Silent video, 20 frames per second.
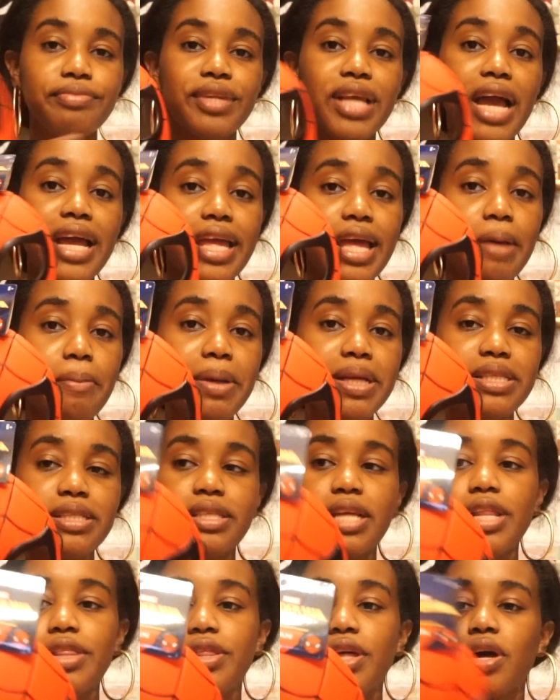I got my
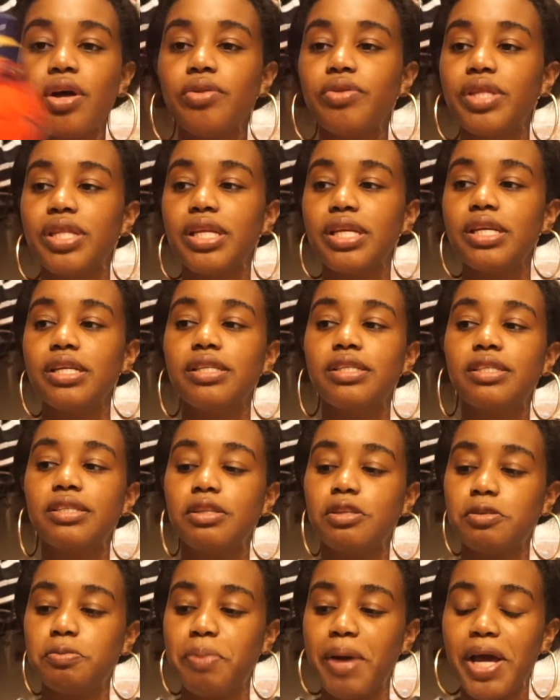son, though, this
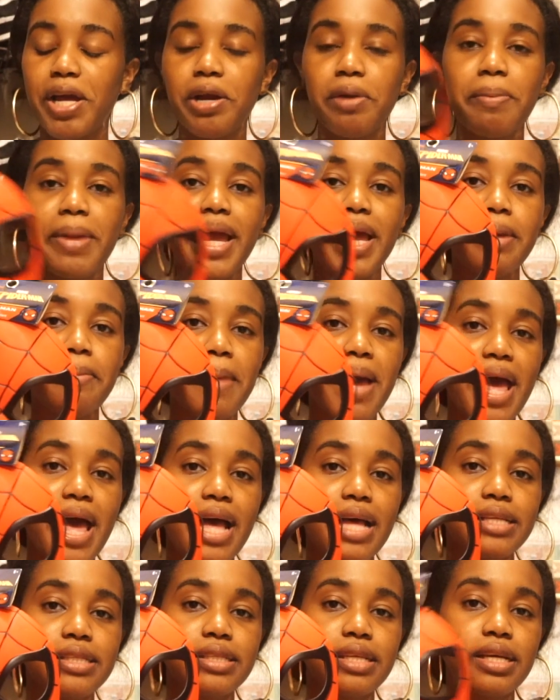Spider-Man
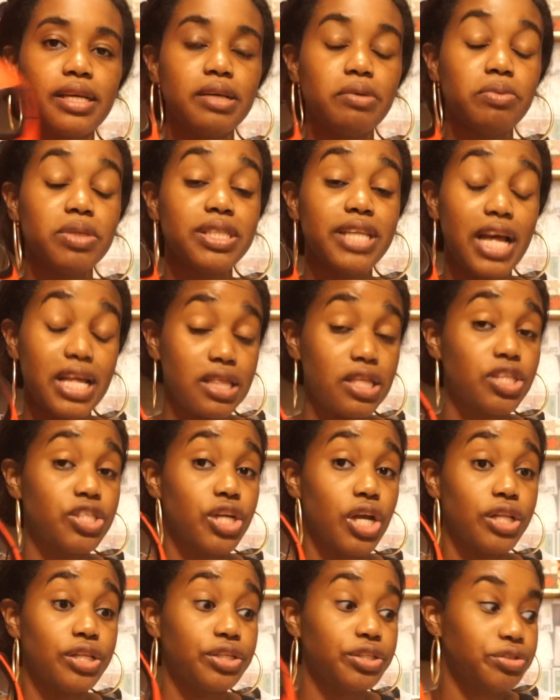mask. It was at the
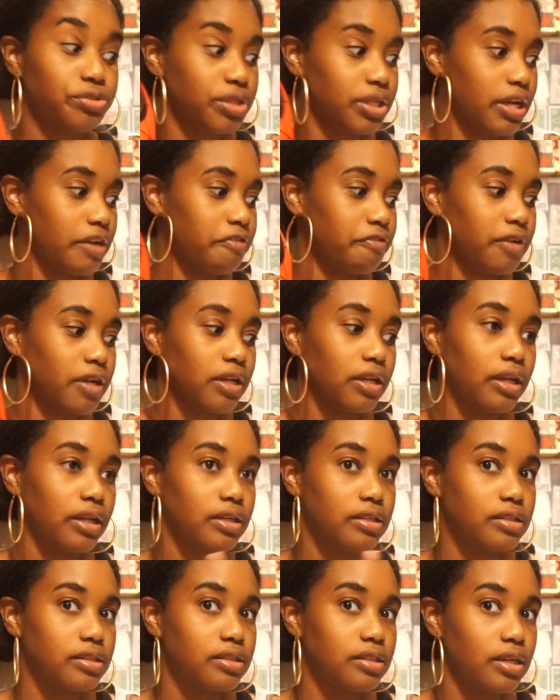Dollar Tree, and I felt
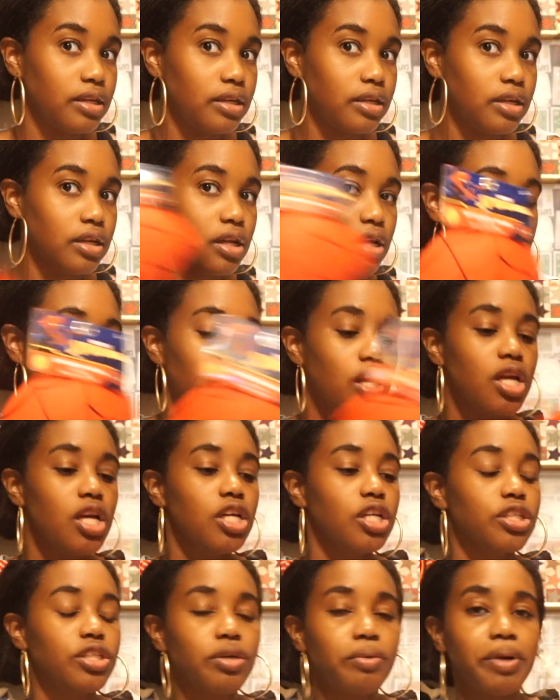like, steal.
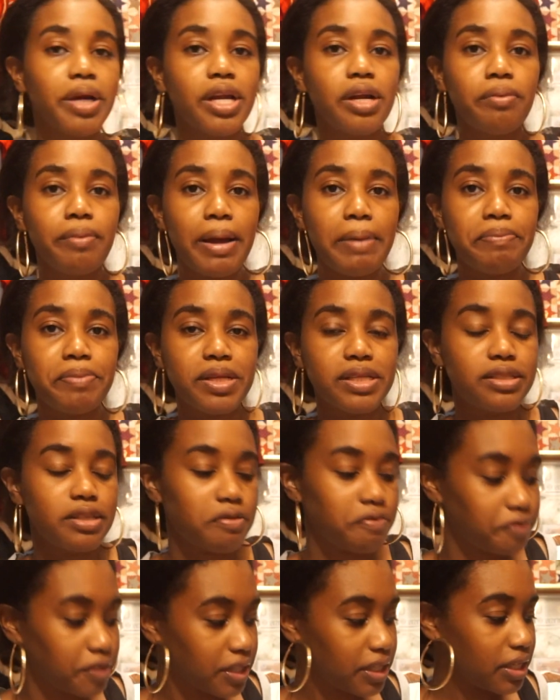So we're going to wrap this
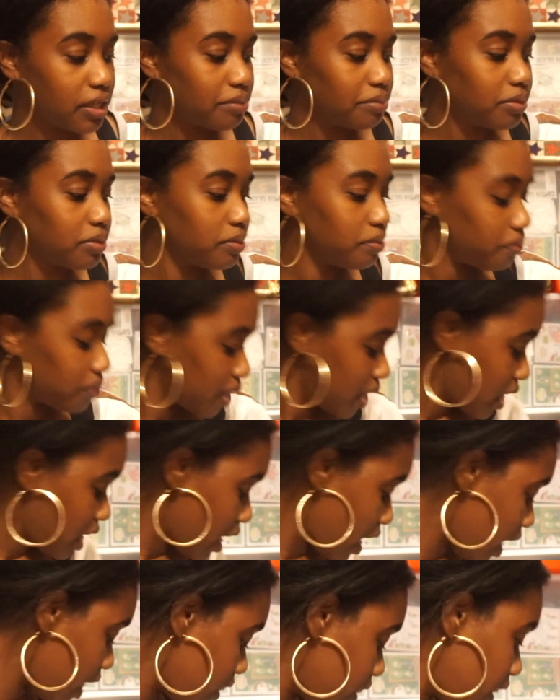up for him.
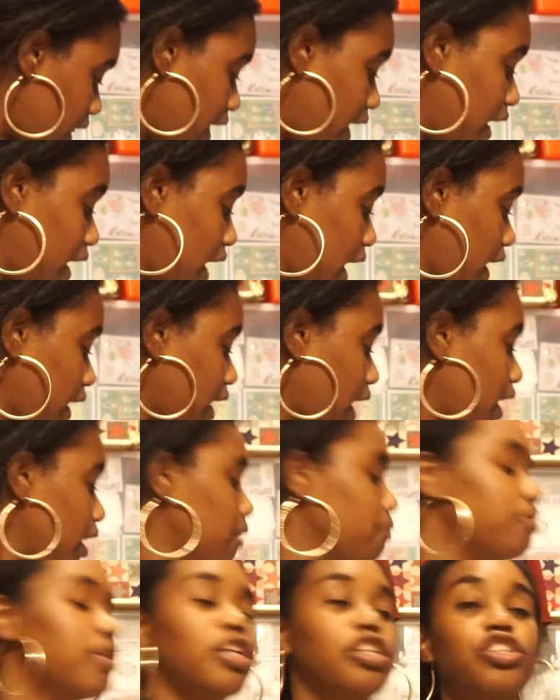And then I got
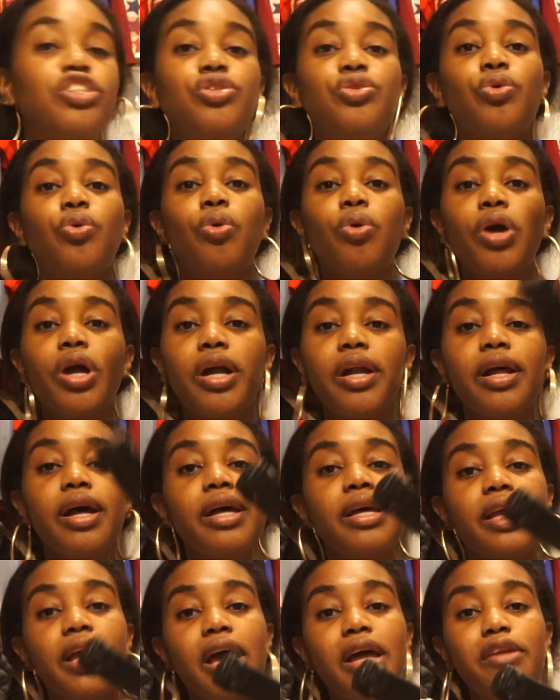him this sword,
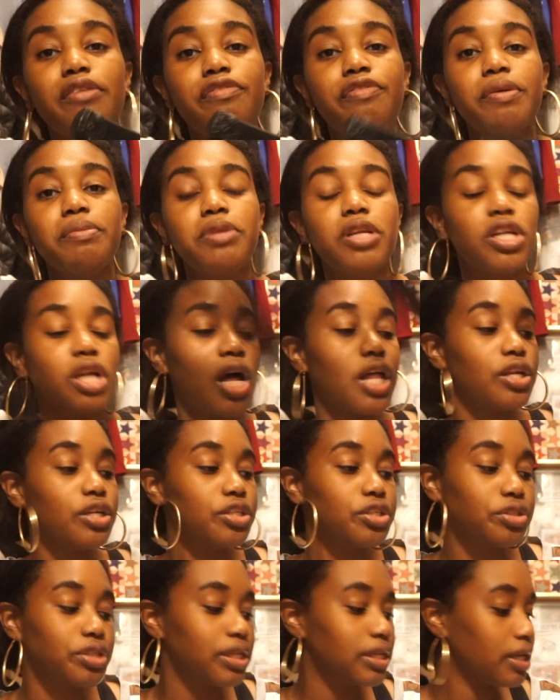again, from the Dollar
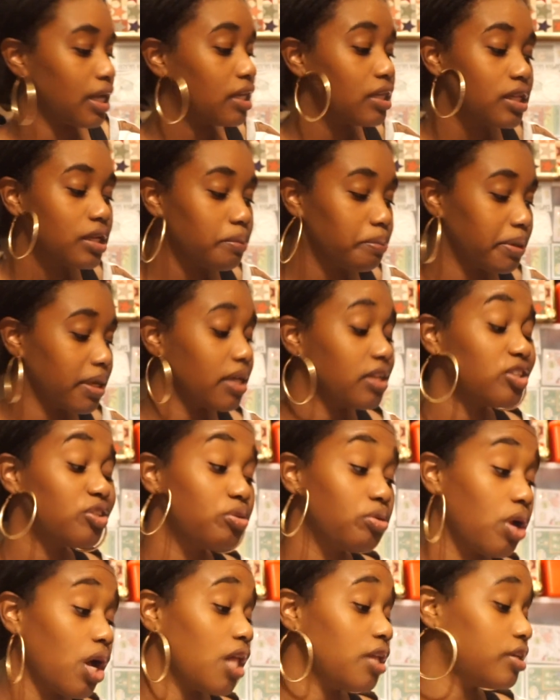Tree. Nothing big,
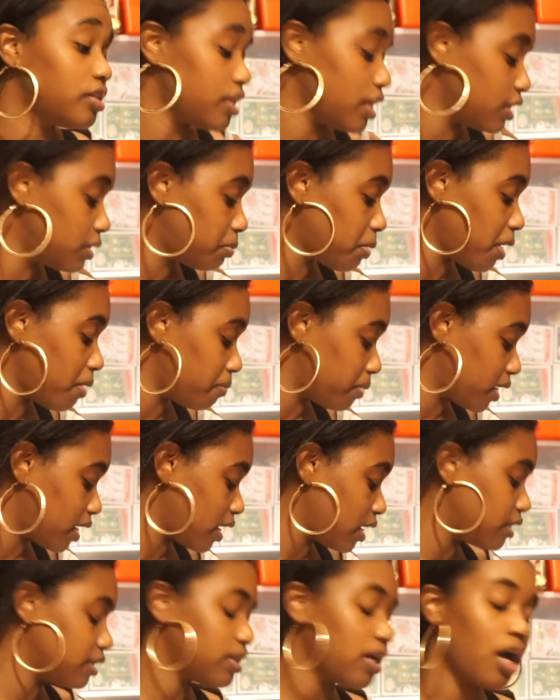two dollars I spent,
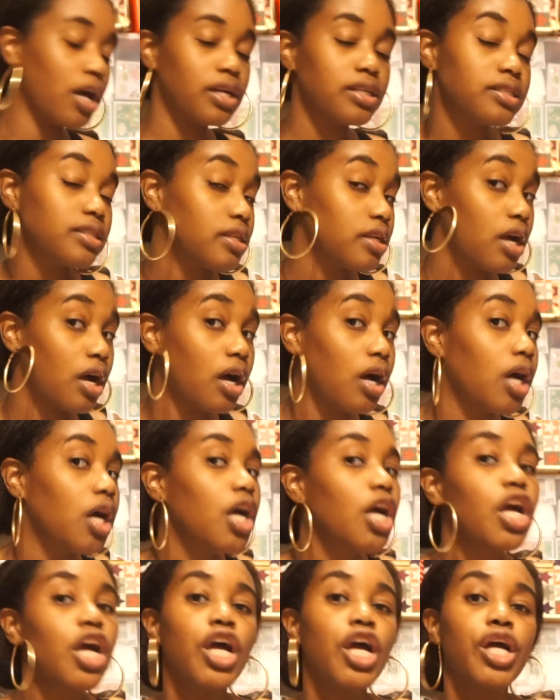because honestly, y'all,
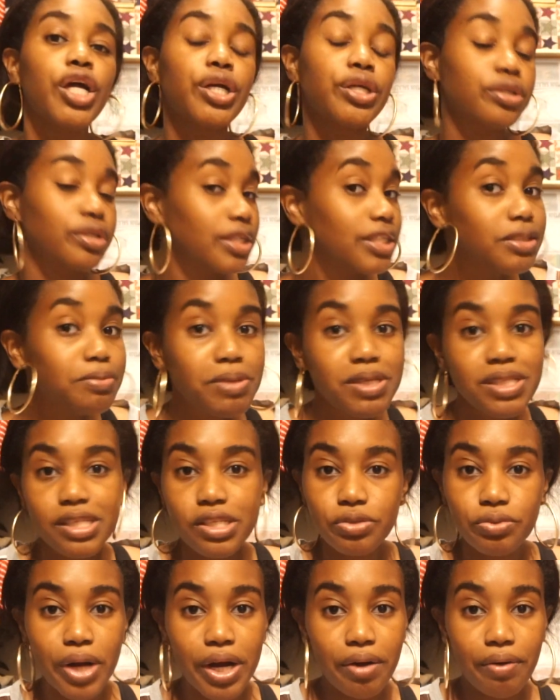Christmas
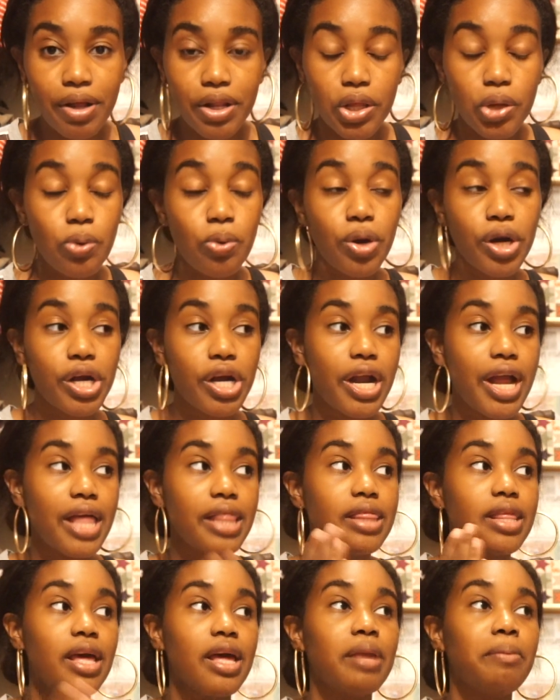is right around the corner,
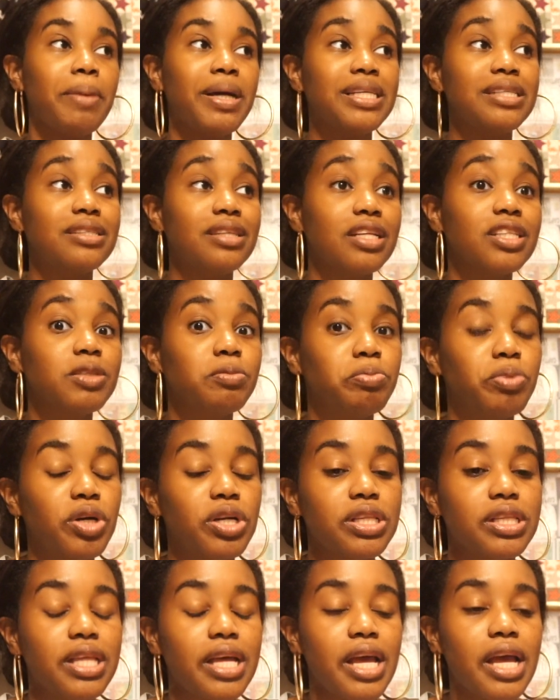and then my son's
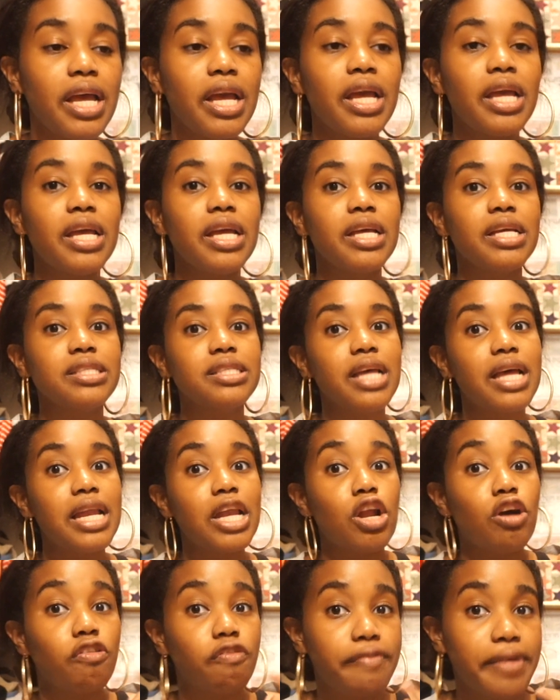birthday is in
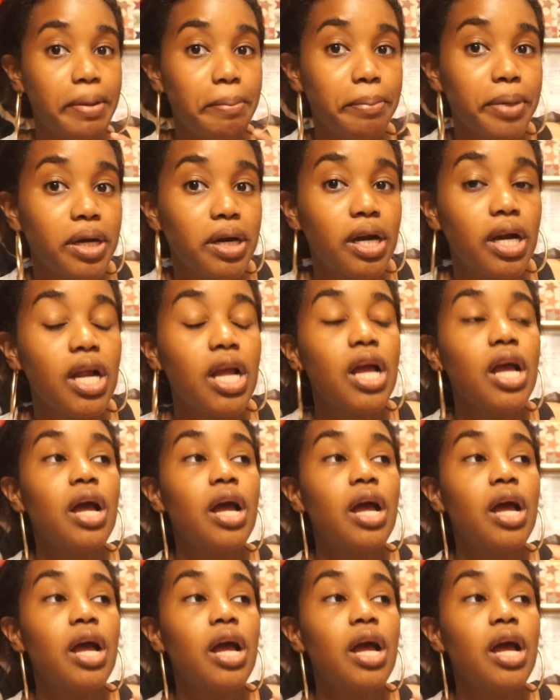November.